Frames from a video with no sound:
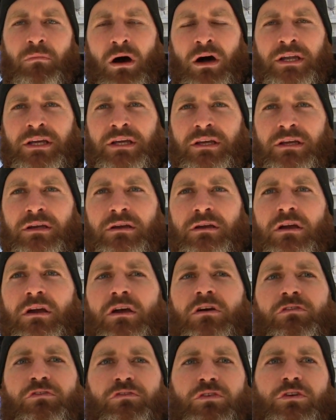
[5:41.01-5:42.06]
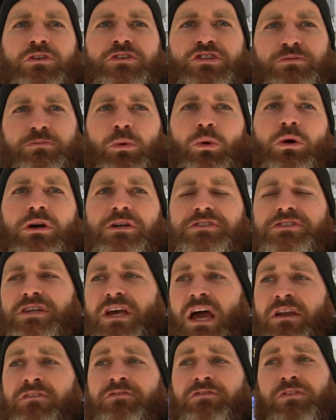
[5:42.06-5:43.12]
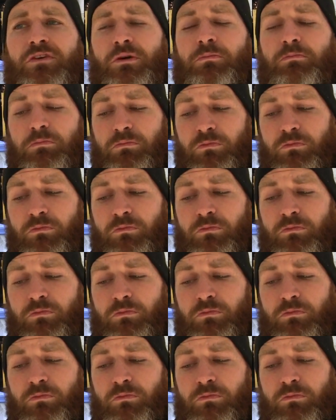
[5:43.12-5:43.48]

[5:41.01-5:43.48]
money for sports and for